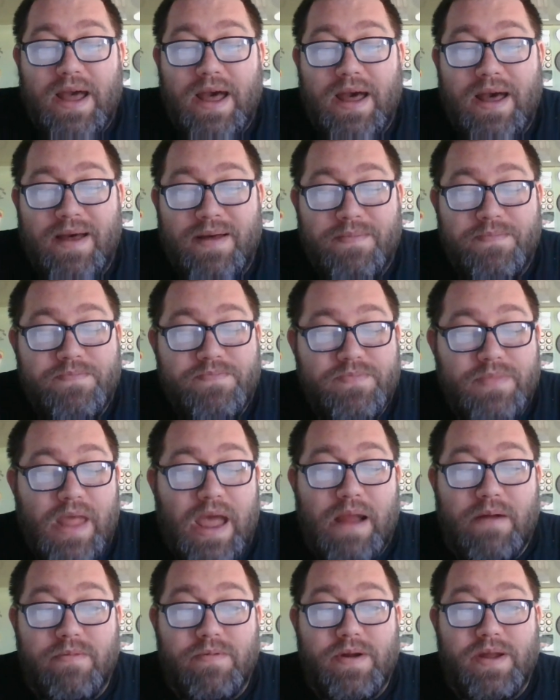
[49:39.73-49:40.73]
I
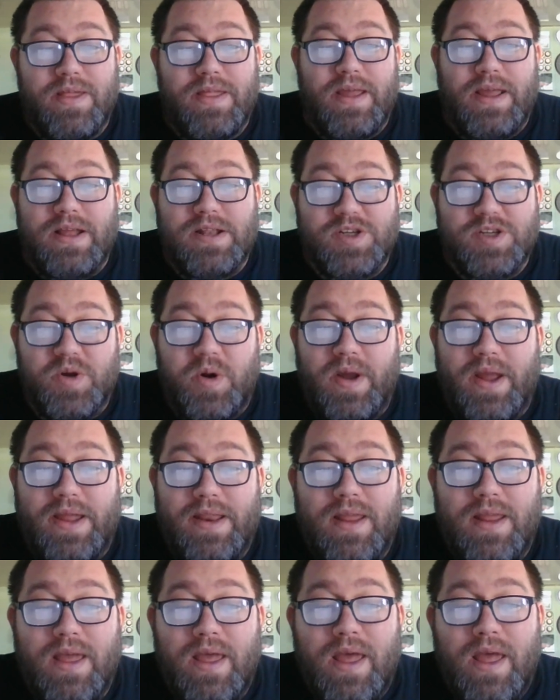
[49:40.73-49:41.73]
really
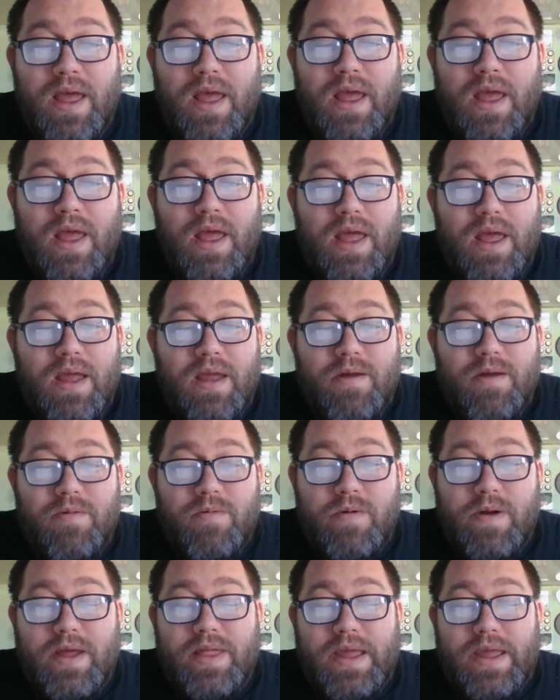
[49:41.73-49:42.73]
enjoyed
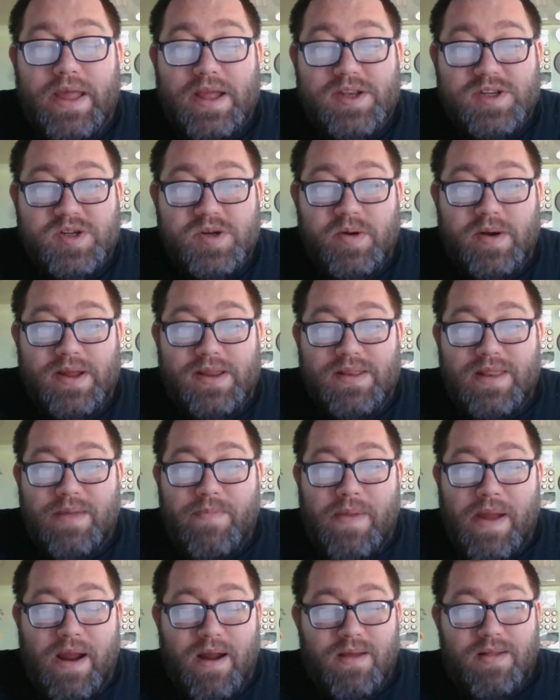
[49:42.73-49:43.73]

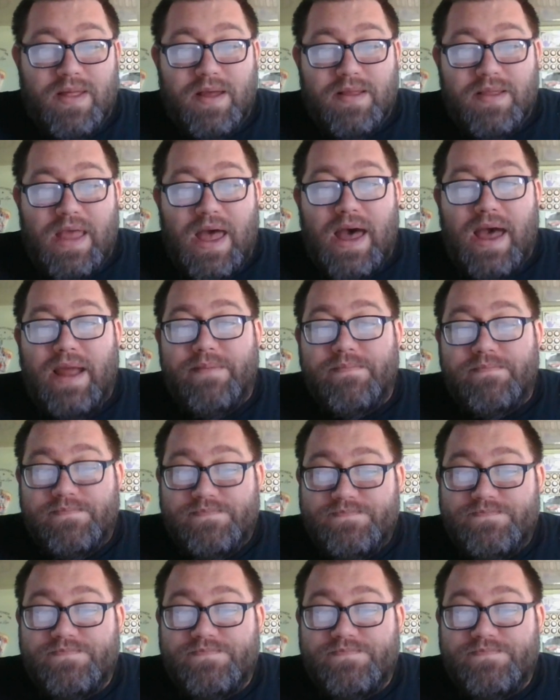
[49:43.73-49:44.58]
the parallel time